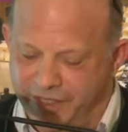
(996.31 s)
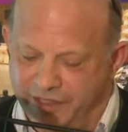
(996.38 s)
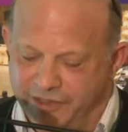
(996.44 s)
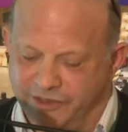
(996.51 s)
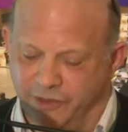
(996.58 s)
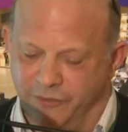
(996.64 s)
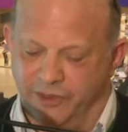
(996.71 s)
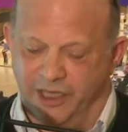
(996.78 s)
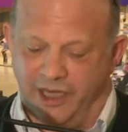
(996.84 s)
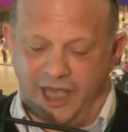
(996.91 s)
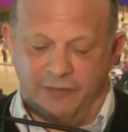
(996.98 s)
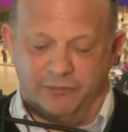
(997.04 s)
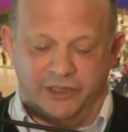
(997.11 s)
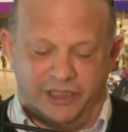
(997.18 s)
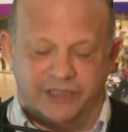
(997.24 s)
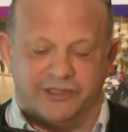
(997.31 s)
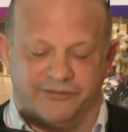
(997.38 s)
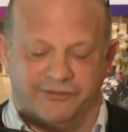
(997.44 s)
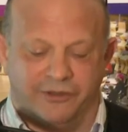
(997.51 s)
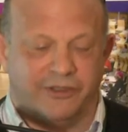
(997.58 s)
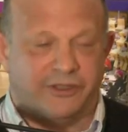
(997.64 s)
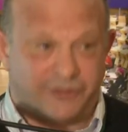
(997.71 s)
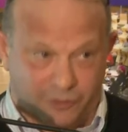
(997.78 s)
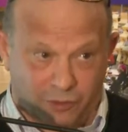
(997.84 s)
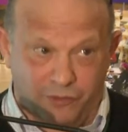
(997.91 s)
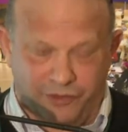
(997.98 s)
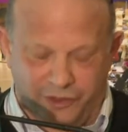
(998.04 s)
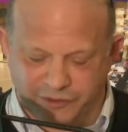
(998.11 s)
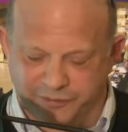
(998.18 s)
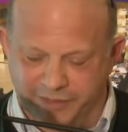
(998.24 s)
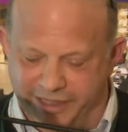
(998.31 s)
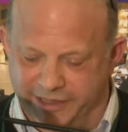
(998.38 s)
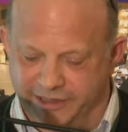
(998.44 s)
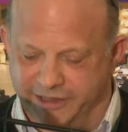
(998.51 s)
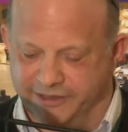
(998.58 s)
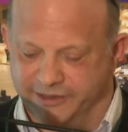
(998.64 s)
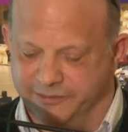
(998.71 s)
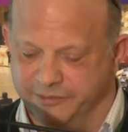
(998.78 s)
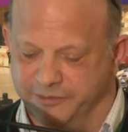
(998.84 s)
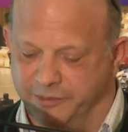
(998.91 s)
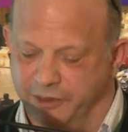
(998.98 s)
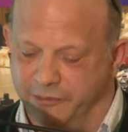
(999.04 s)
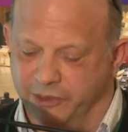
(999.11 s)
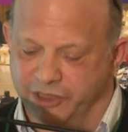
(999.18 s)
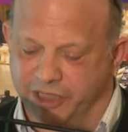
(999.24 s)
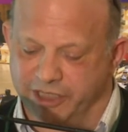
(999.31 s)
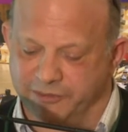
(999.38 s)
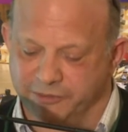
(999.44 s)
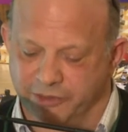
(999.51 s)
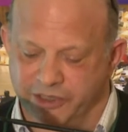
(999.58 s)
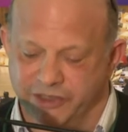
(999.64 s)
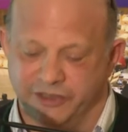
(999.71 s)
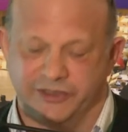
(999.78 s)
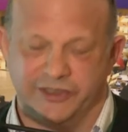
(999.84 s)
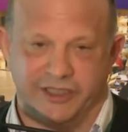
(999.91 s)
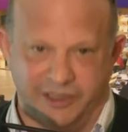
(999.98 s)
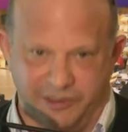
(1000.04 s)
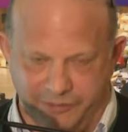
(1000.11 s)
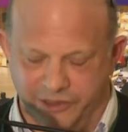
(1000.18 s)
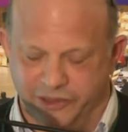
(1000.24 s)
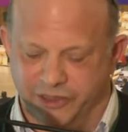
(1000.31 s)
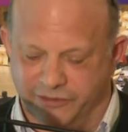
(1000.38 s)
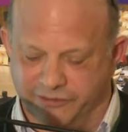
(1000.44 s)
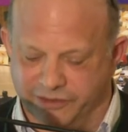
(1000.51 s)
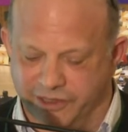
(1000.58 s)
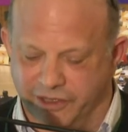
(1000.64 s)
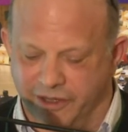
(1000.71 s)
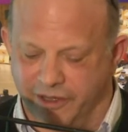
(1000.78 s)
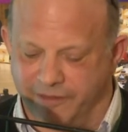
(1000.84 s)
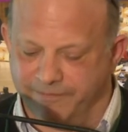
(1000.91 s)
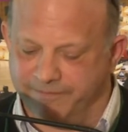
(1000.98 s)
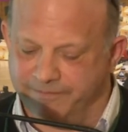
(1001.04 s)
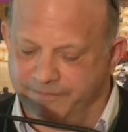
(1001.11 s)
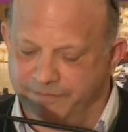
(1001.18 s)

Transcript: So we and we need to focus on those mechanisms by which aspirations can diminish over time.